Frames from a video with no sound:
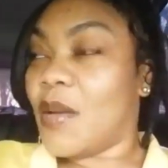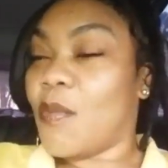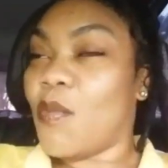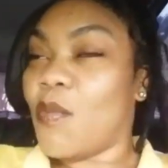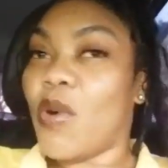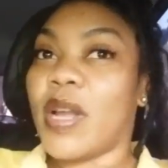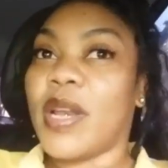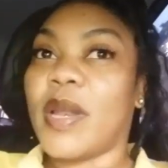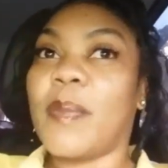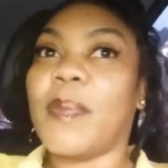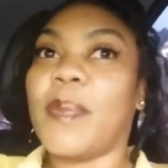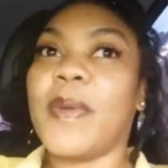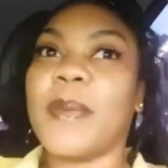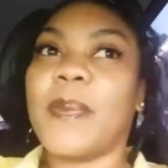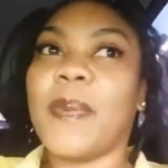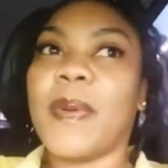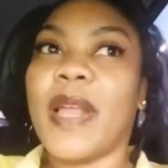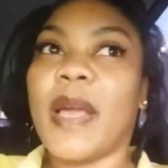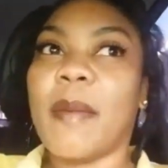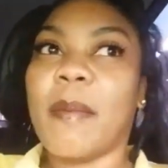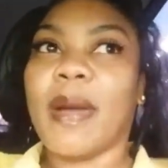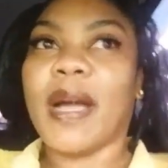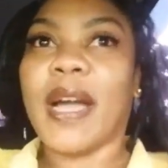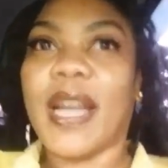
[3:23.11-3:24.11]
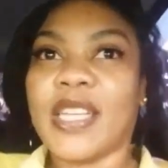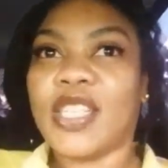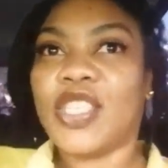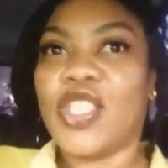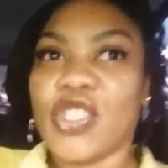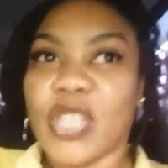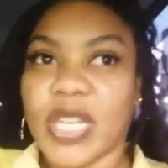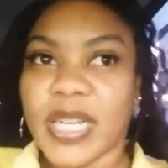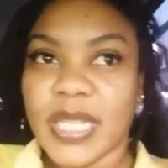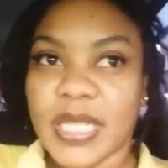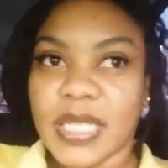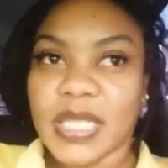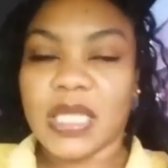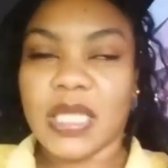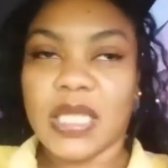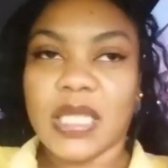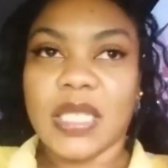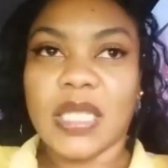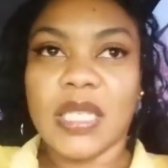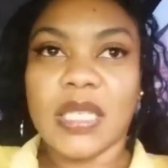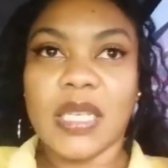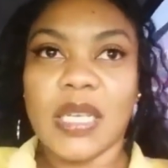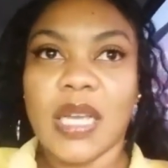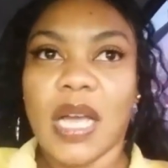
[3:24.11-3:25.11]
They want the people, them
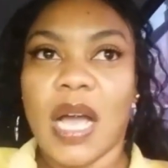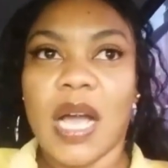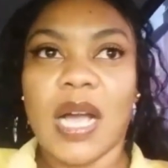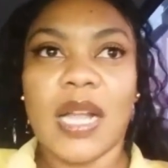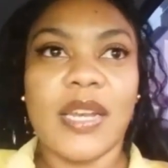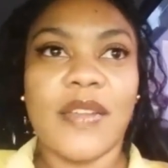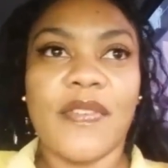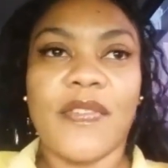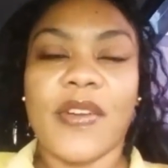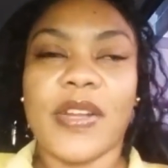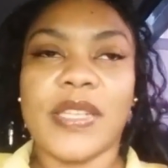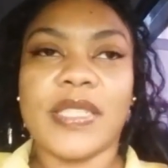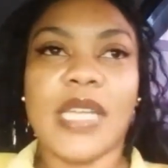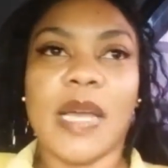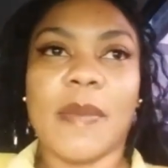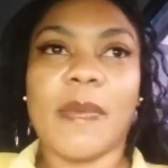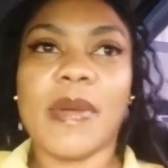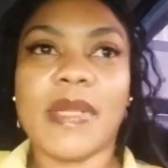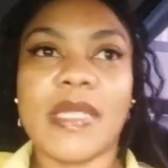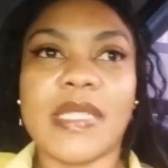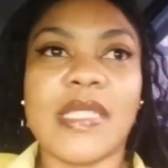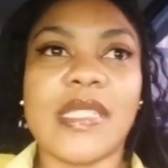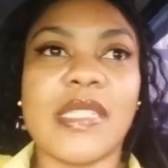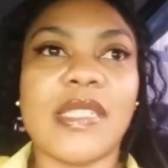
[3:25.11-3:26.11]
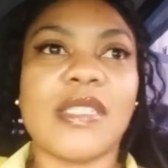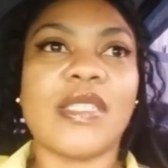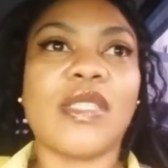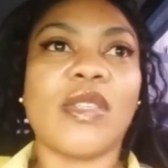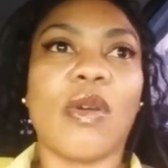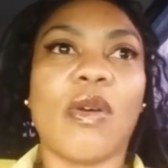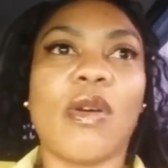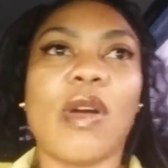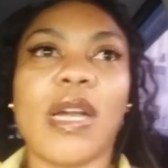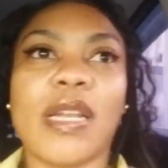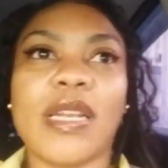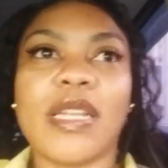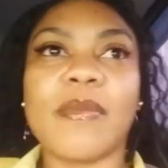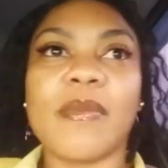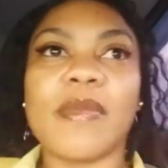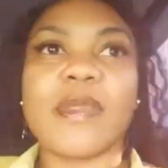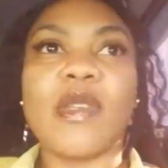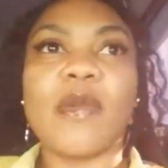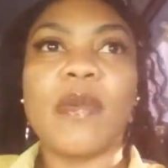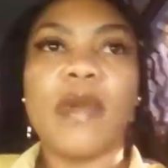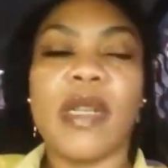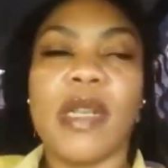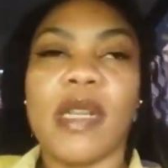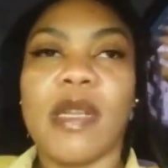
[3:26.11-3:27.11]
address, all different type of things. So, are them
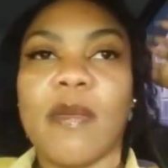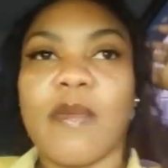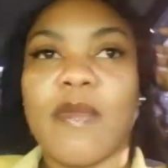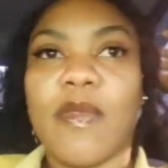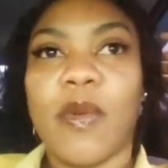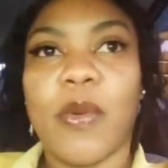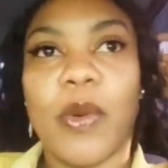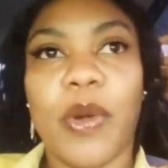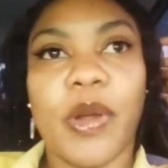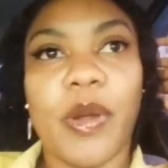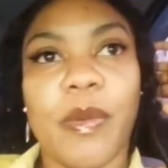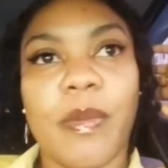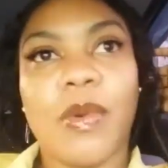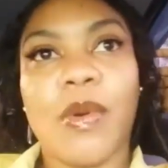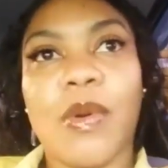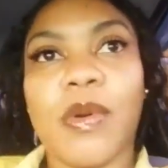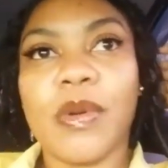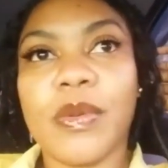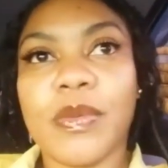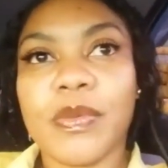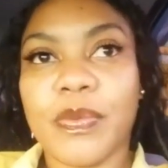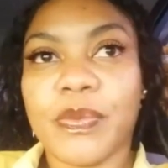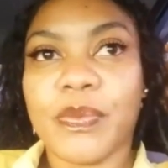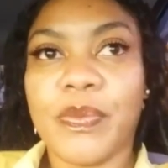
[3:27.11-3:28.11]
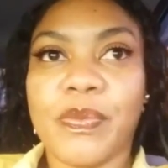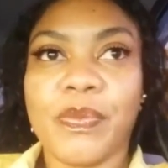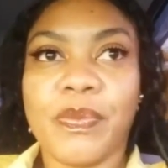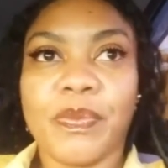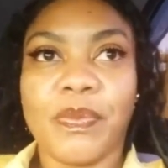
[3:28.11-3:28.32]
something them for worry about?